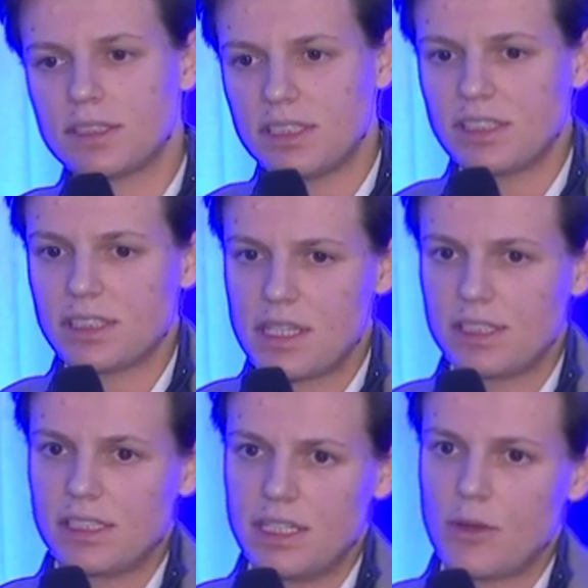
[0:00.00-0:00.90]
Since
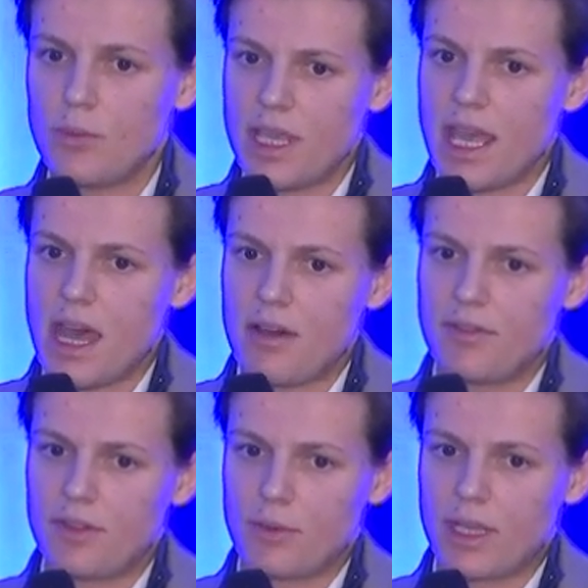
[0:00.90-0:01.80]
this year, we
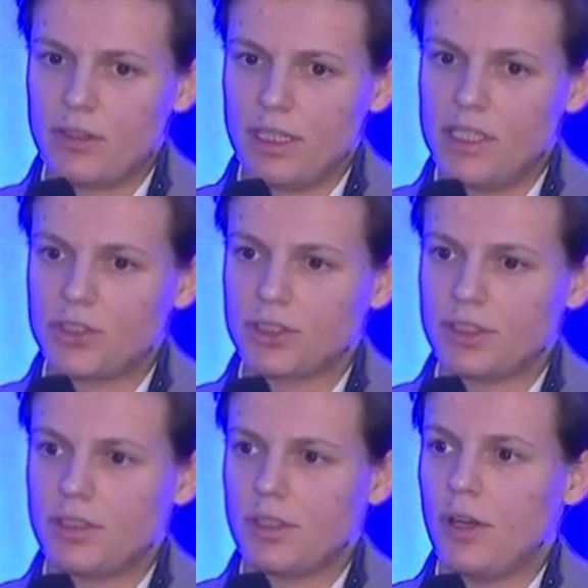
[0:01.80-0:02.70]
have the
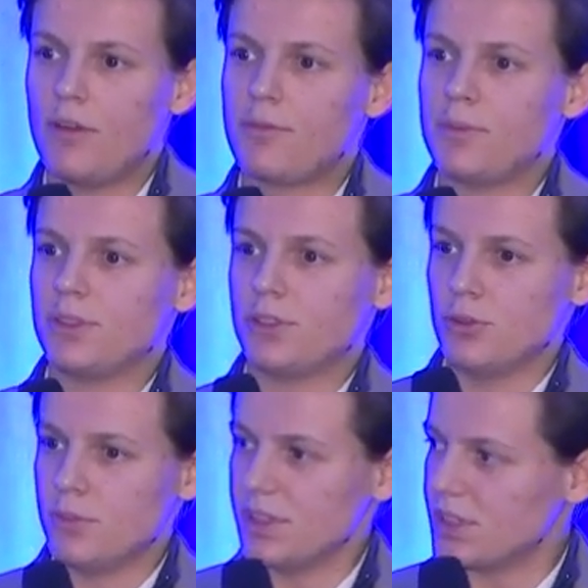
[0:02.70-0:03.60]
regulation of
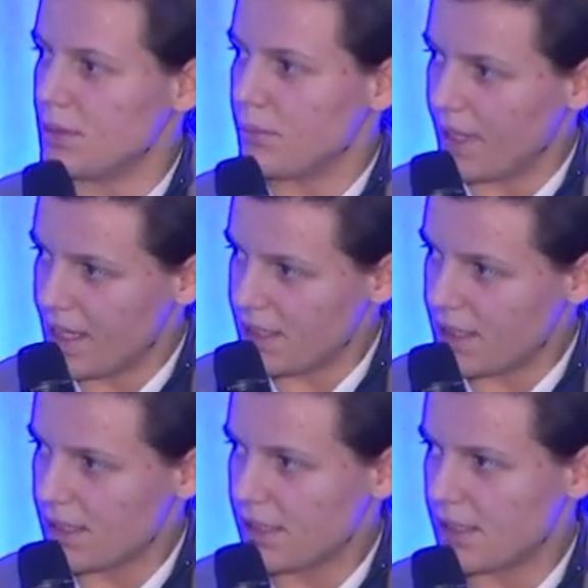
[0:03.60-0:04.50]
prosumers in place